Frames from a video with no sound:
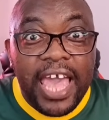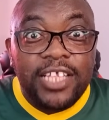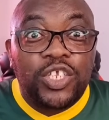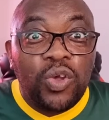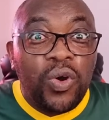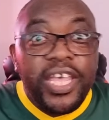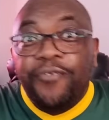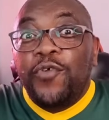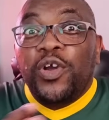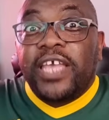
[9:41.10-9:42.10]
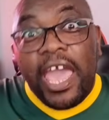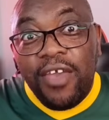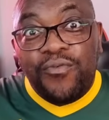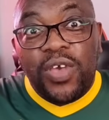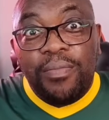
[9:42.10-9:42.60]
and so he
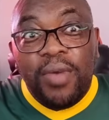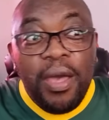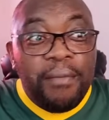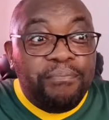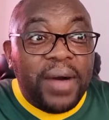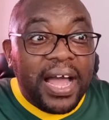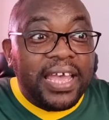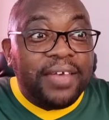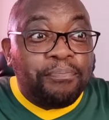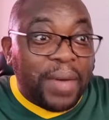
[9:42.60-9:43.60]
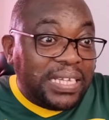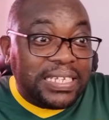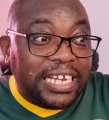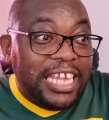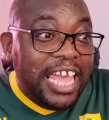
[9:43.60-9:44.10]
forgave him by
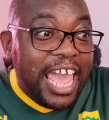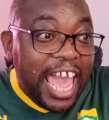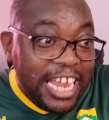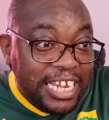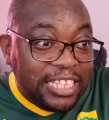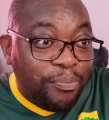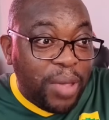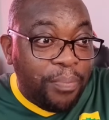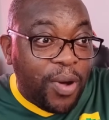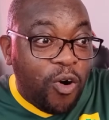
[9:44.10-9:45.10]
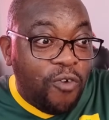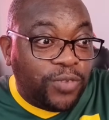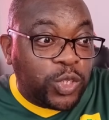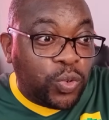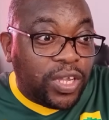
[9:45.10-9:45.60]
basically handing the paper
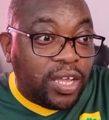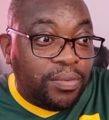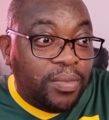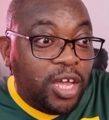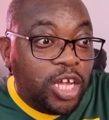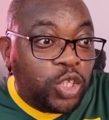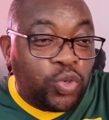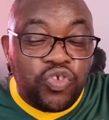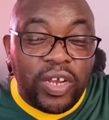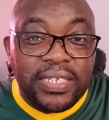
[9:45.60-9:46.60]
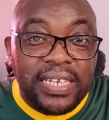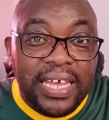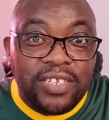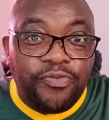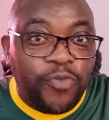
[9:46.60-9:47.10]
over to him to
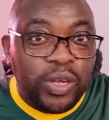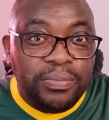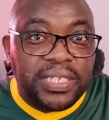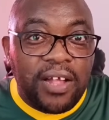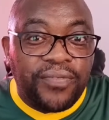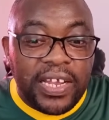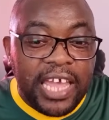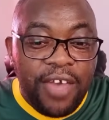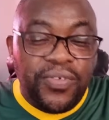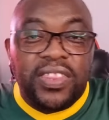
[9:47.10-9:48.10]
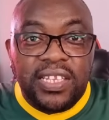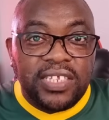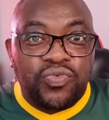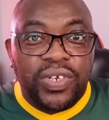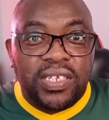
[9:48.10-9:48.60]
translate for himself that everything
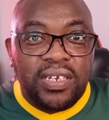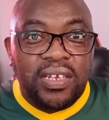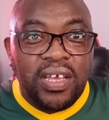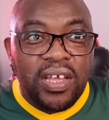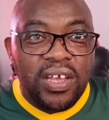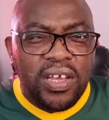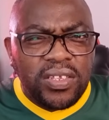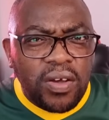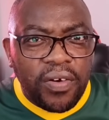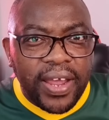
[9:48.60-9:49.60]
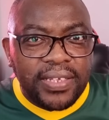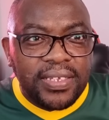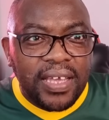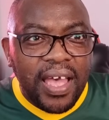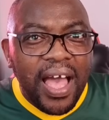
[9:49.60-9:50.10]
that's written is correct.